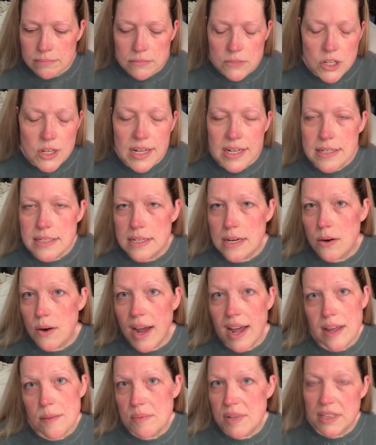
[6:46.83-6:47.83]
You guys know
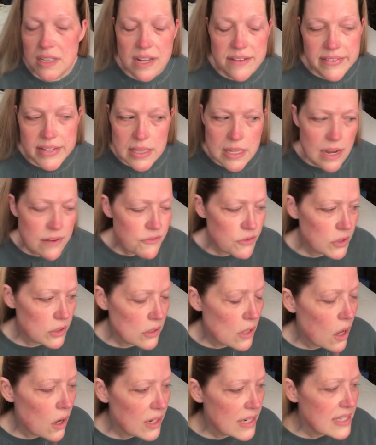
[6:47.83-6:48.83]
I had been loving that for the
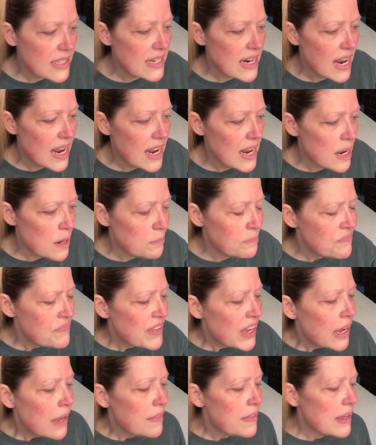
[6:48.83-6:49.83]
longest time.
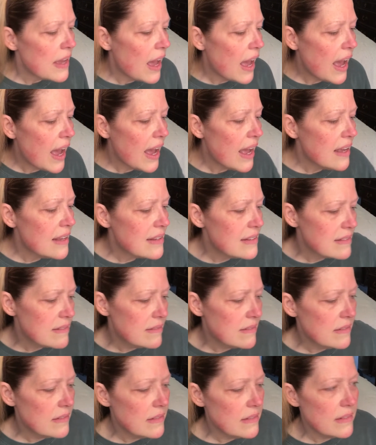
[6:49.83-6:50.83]
I
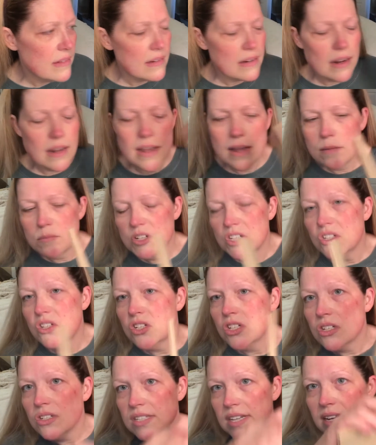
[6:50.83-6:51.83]
am
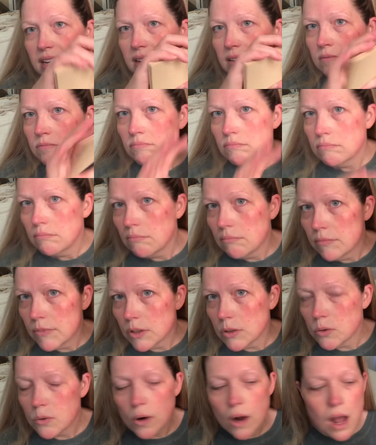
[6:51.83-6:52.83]
just using
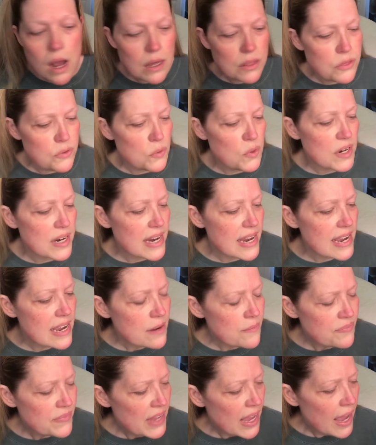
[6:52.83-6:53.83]
the Lorac
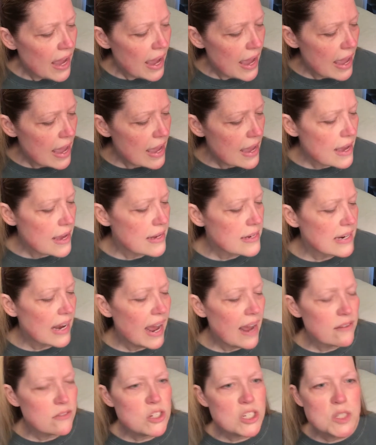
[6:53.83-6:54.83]
3, and
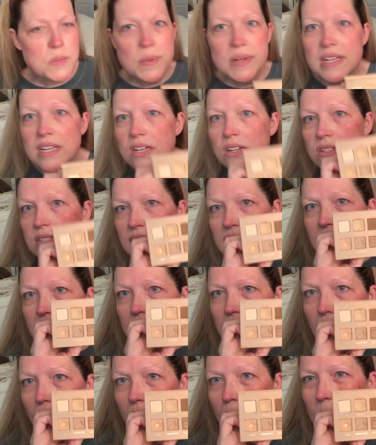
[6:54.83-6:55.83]
I've just been
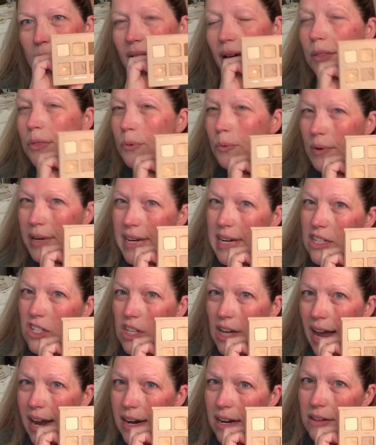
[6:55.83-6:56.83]
using about 3
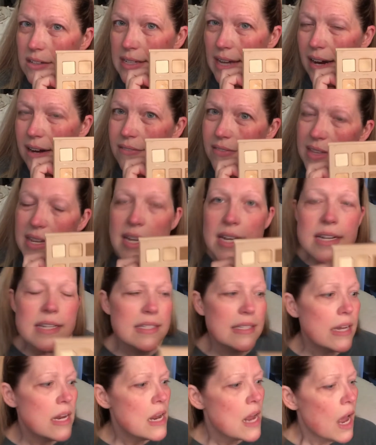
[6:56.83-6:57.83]
shadows out of
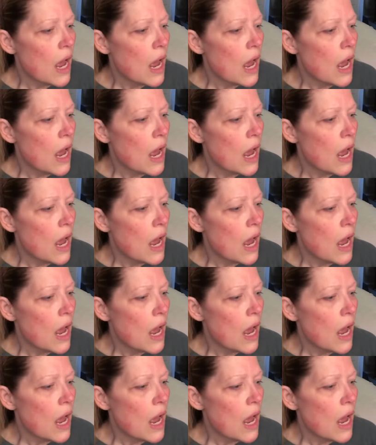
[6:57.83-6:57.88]
this.